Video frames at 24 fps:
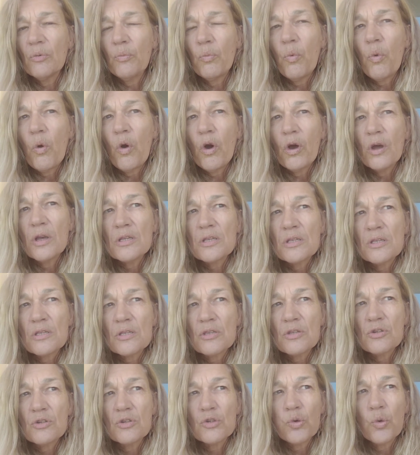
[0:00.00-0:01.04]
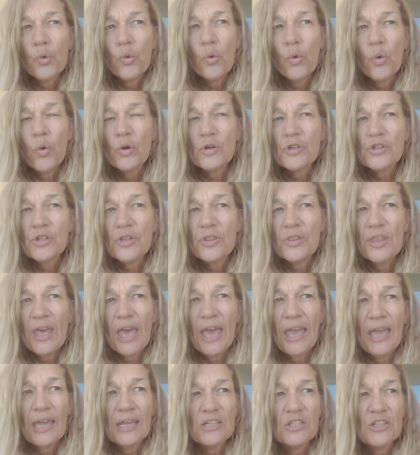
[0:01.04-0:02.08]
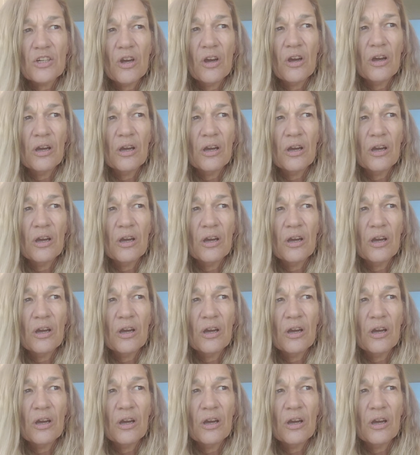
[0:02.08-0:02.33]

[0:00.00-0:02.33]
was taught that